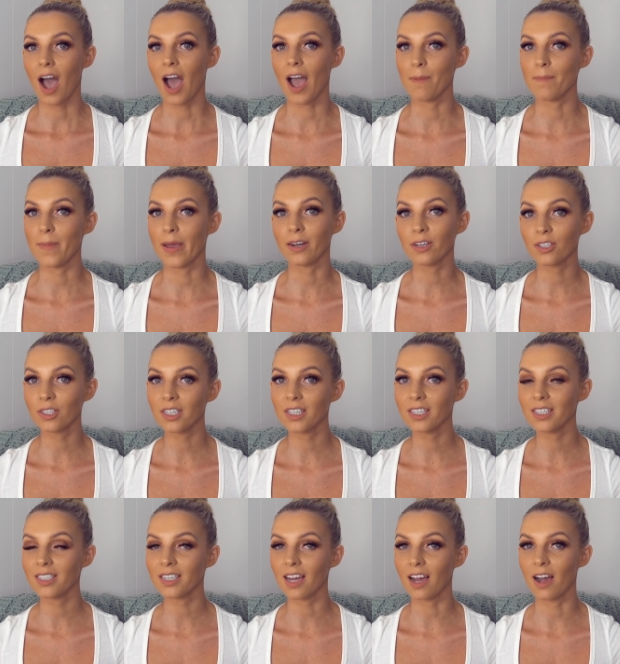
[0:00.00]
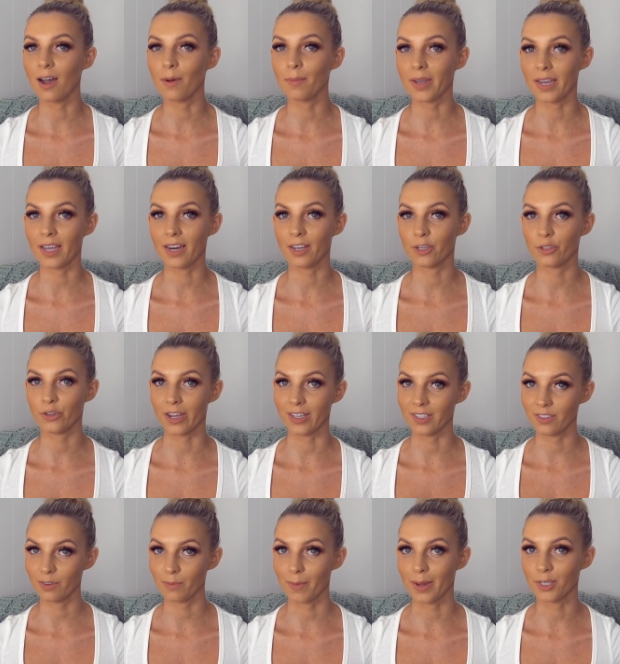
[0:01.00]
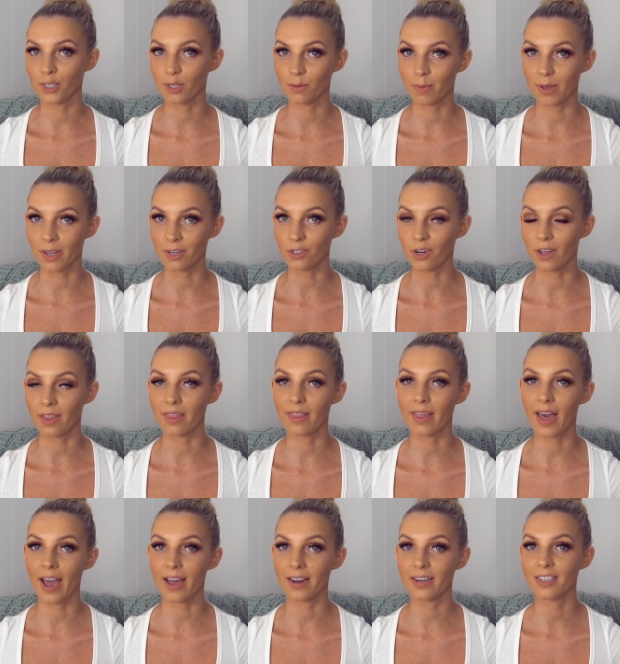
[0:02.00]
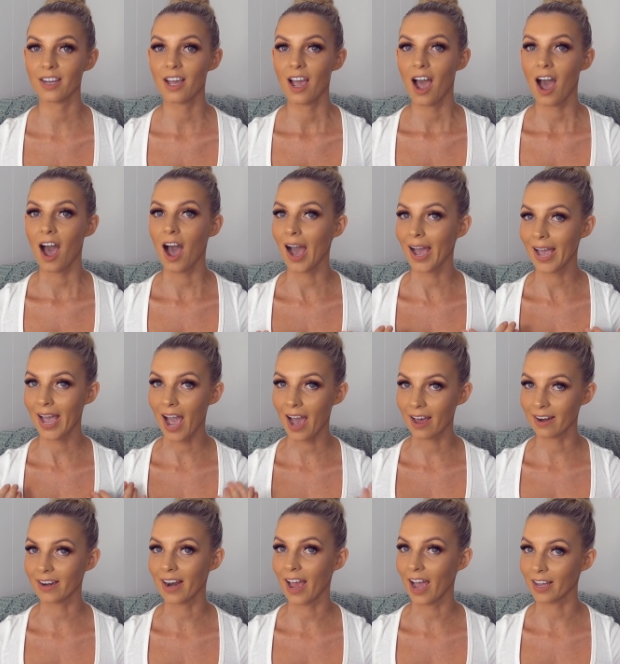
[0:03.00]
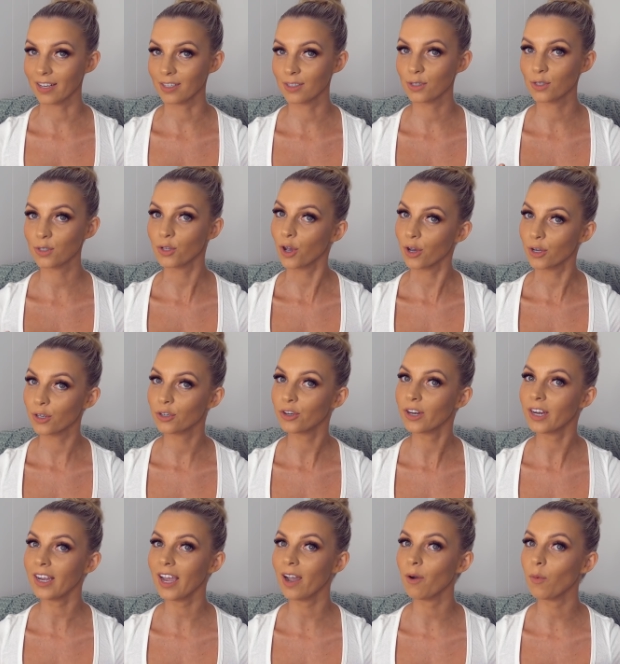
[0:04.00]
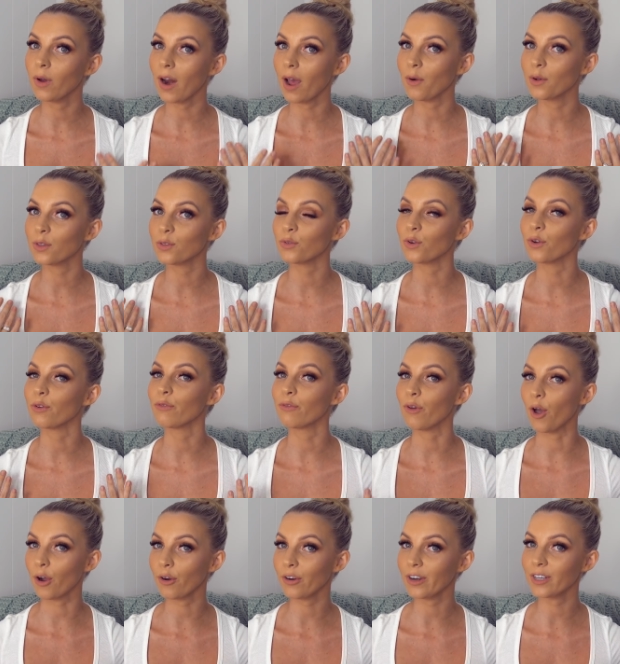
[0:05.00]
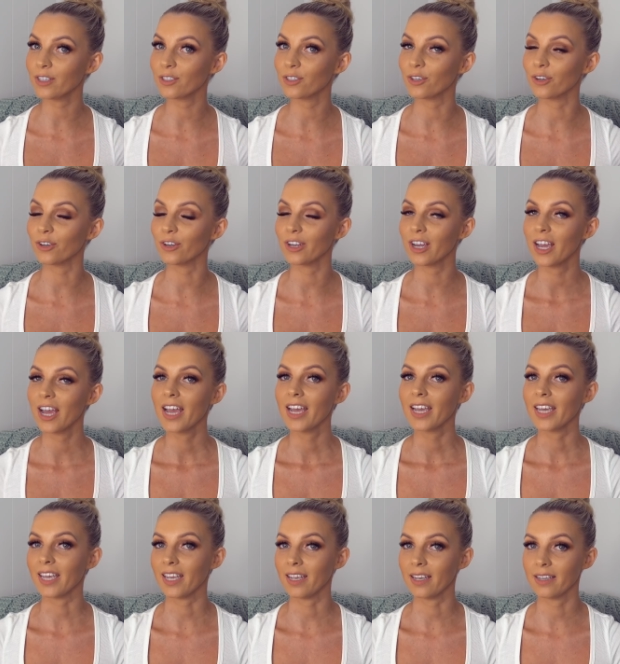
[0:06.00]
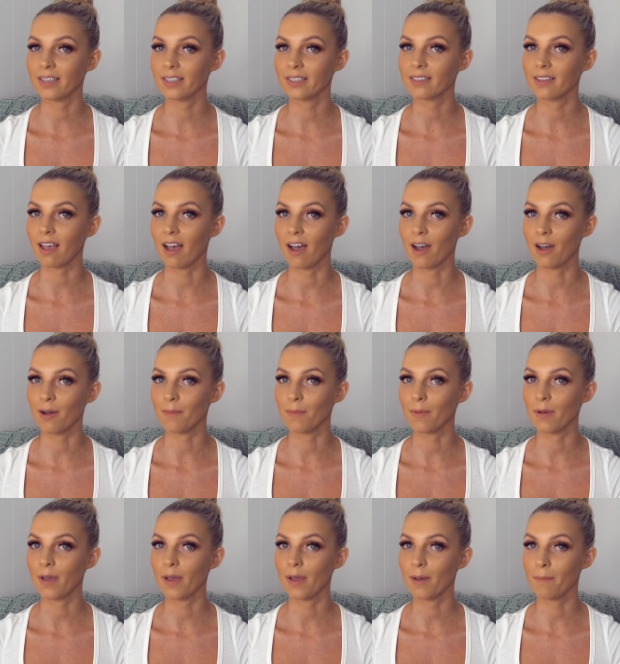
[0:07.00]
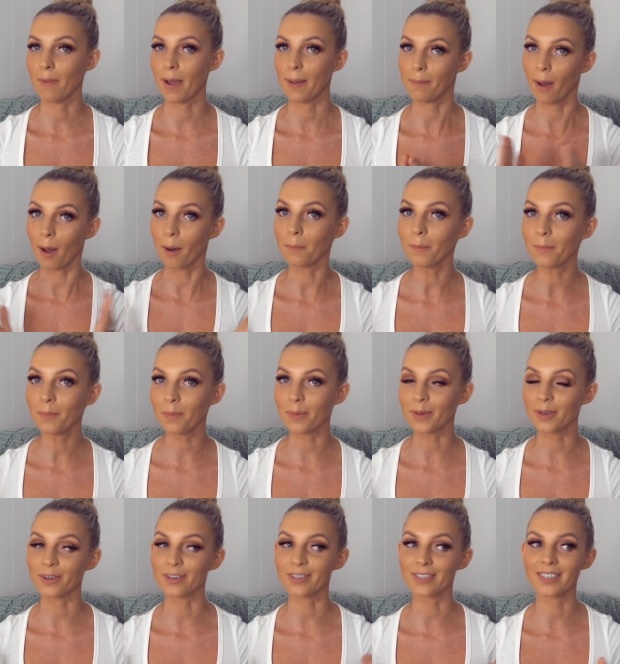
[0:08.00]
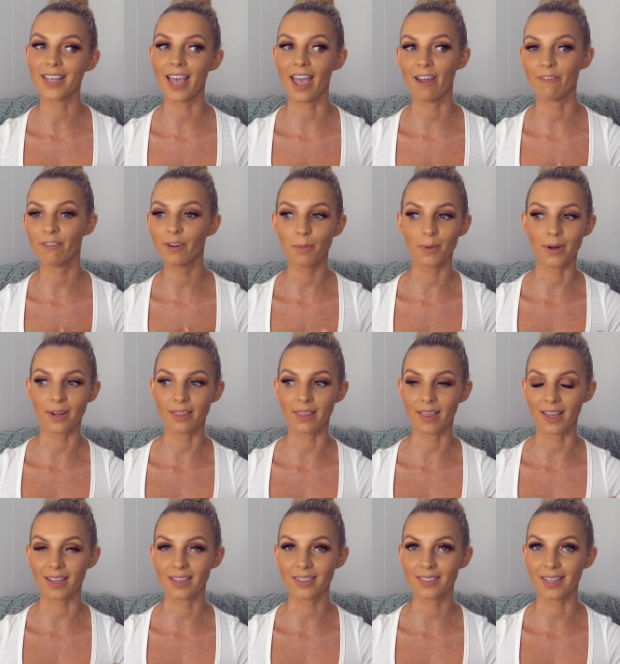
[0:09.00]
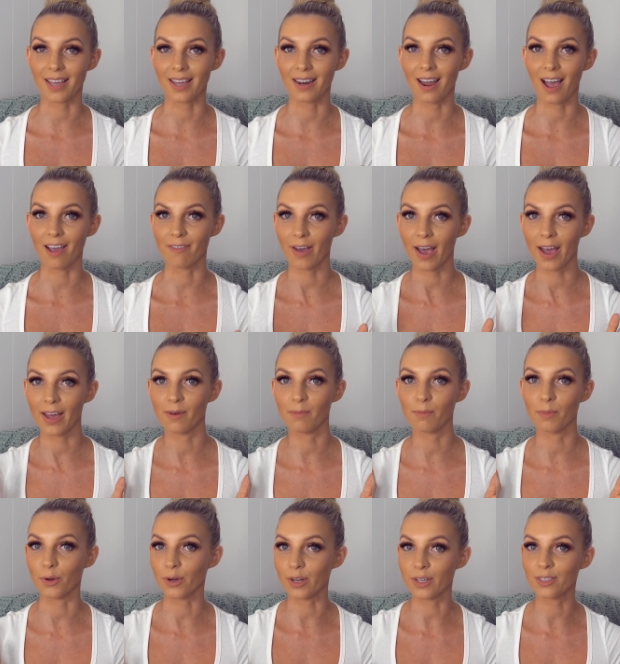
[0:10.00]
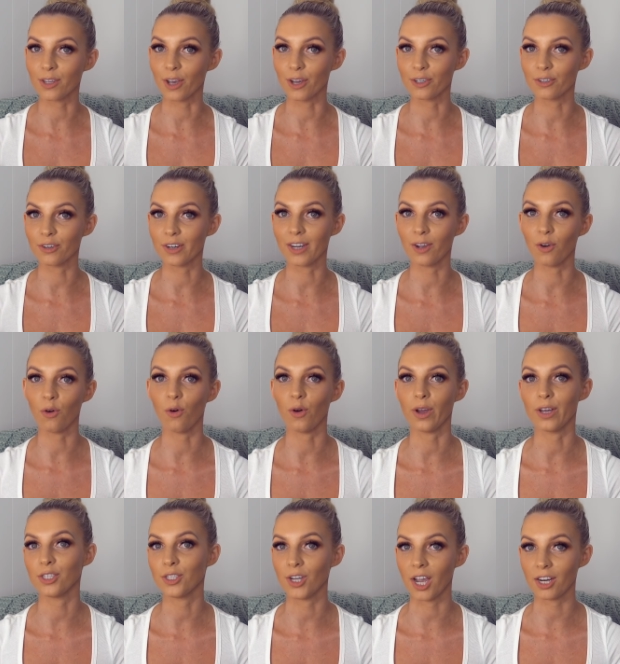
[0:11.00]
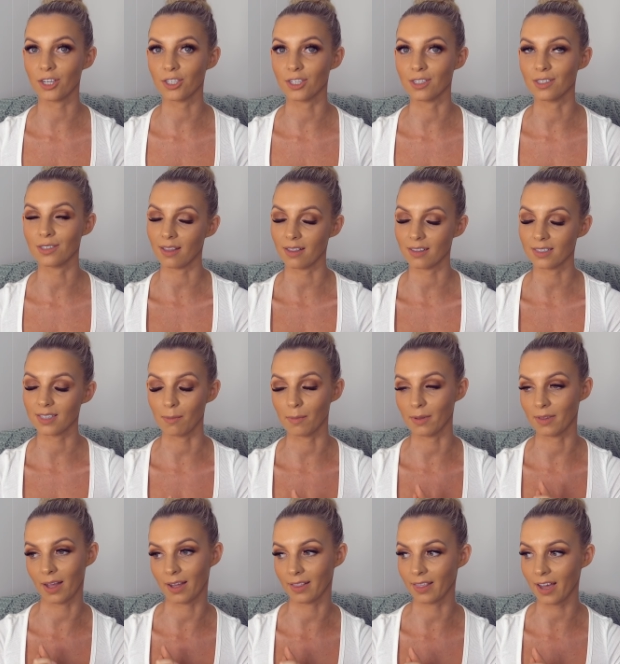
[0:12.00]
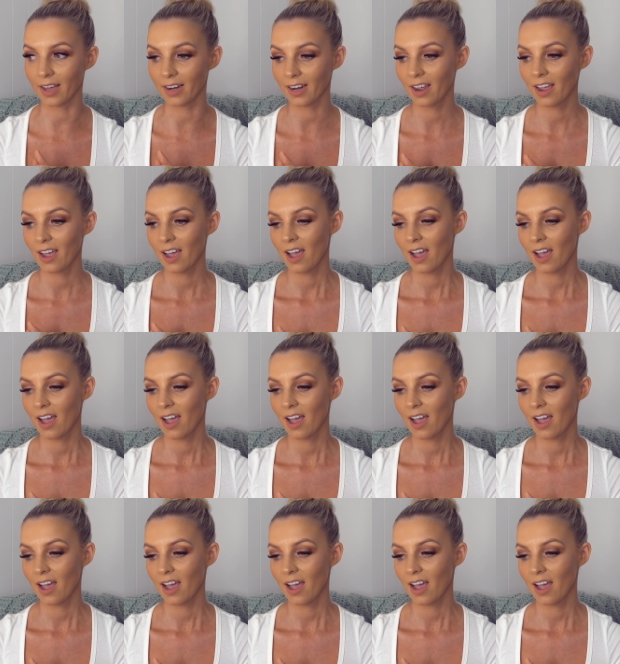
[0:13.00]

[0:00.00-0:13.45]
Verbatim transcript: I mentioned um, in a transformation picture that I hadn't had surgery. What I was referring to is um, my bum because everybody thinks that I've had booty surgery or injection, something like that